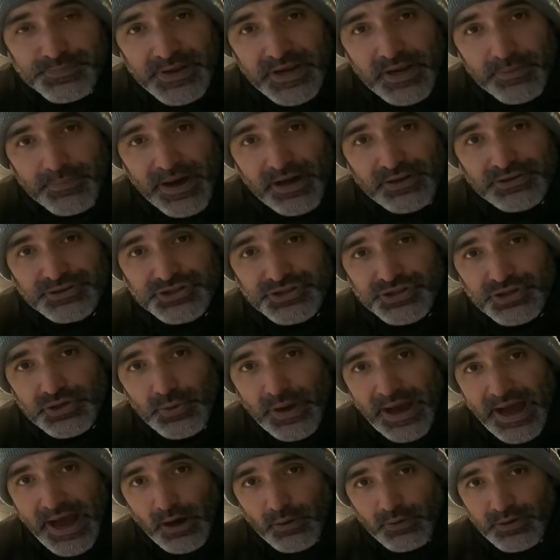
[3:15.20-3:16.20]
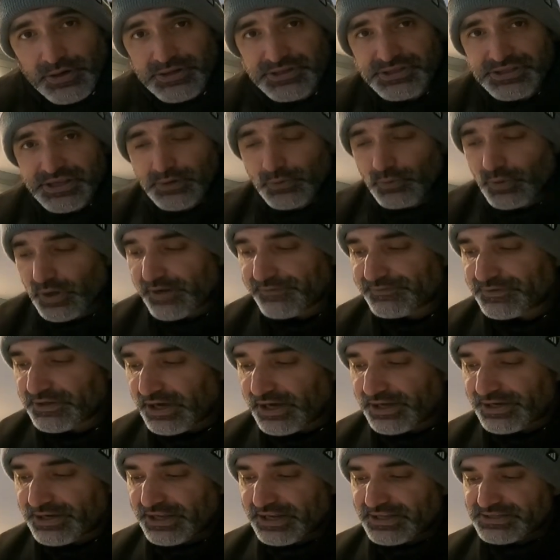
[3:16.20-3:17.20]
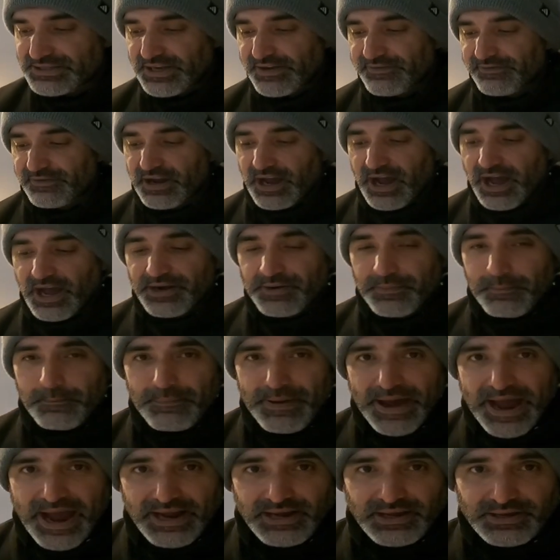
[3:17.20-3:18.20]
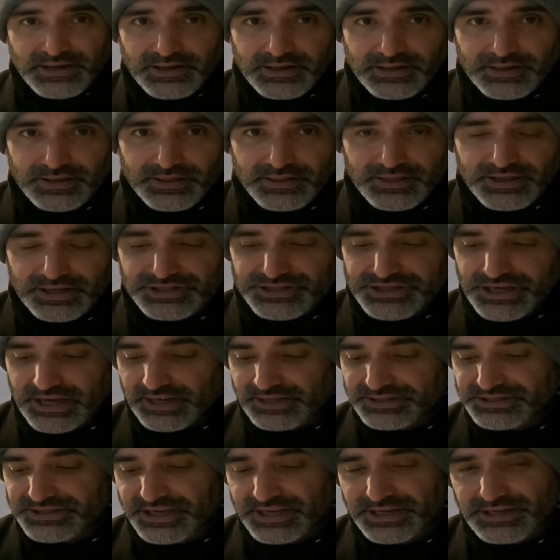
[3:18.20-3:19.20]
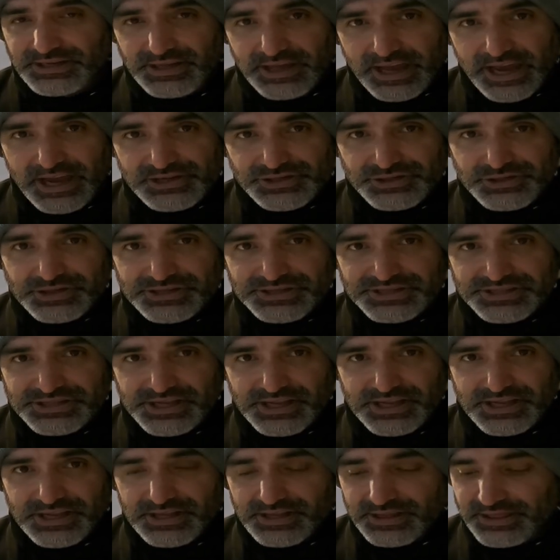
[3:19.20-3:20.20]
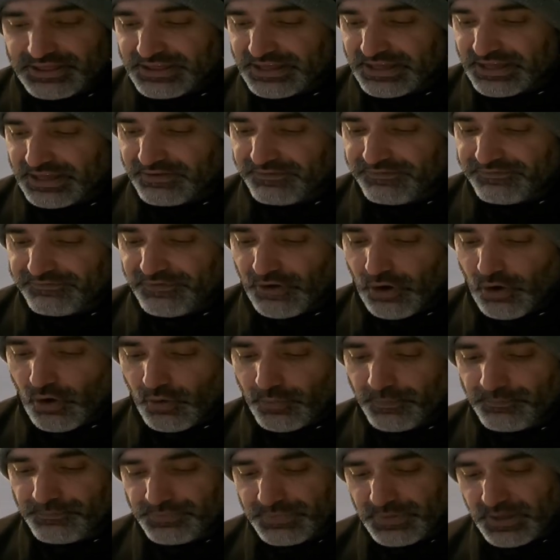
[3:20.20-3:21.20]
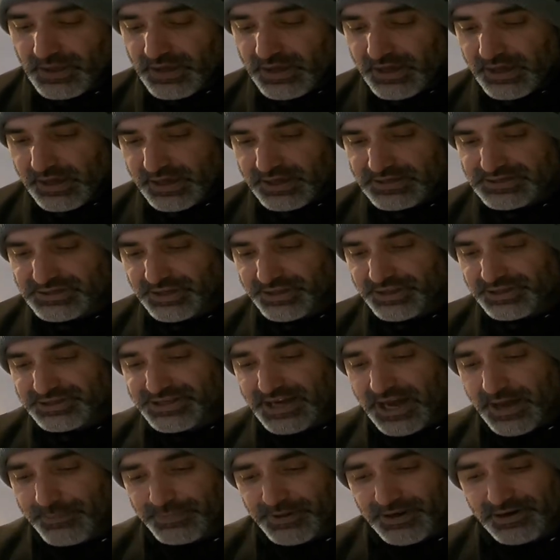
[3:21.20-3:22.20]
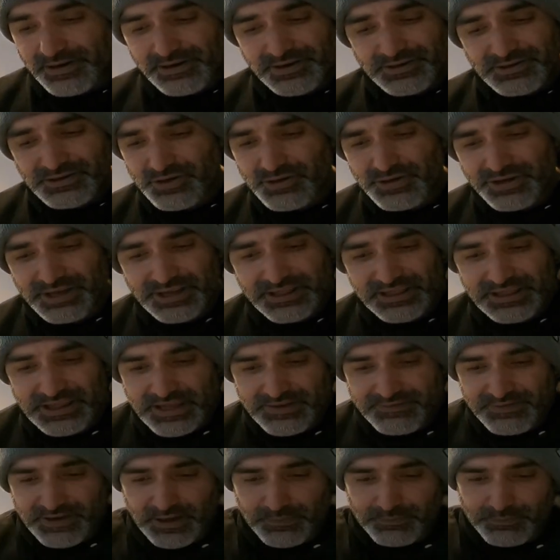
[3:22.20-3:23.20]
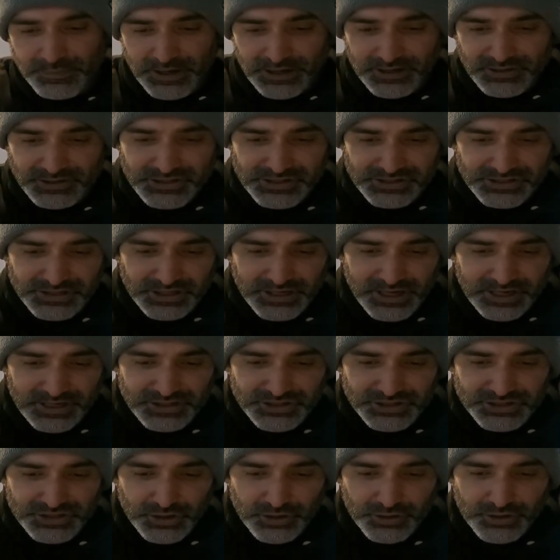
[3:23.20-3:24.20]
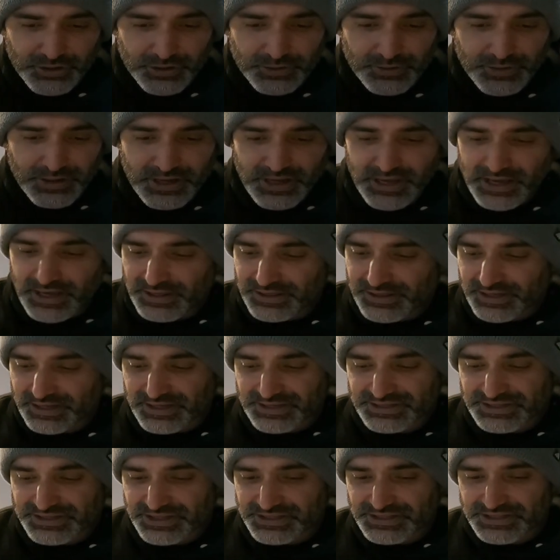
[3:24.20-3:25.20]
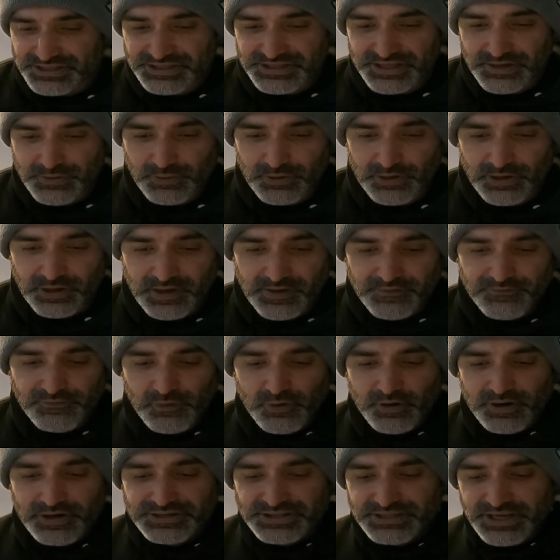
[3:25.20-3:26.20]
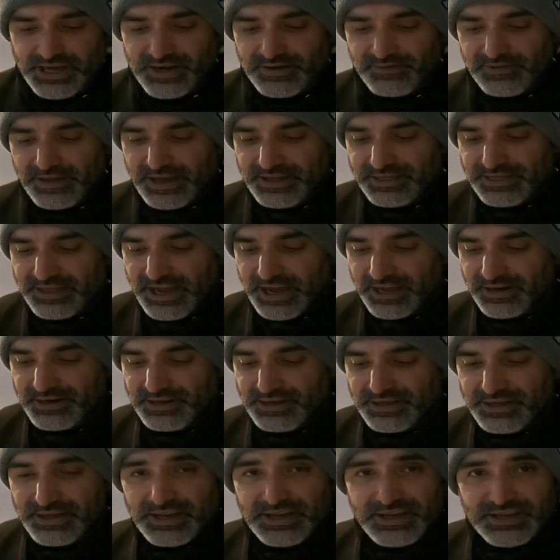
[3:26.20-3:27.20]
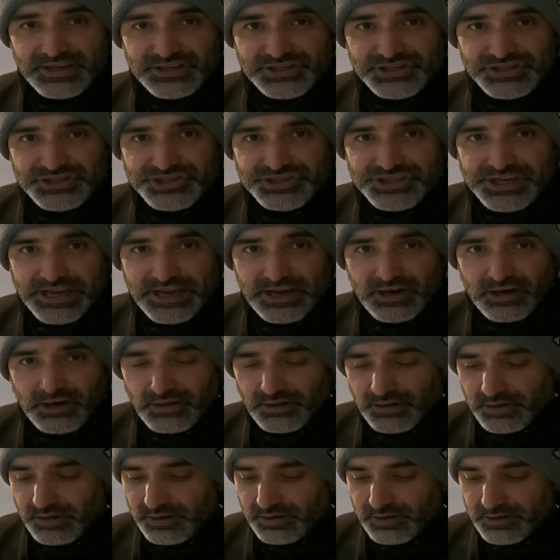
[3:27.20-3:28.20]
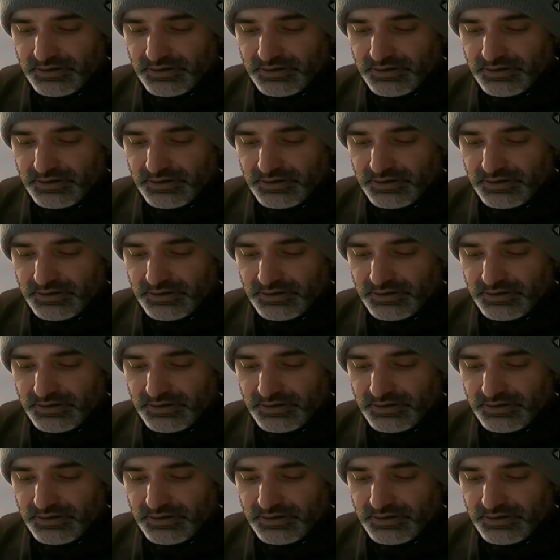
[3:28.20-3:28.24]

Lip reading: About 2 hours, and what I've done is I've gotten back the gelatin. As you can see, the foam is on the top here. You can leave it, but just to kind of show you the consistency we're looking for is kind of like that gel.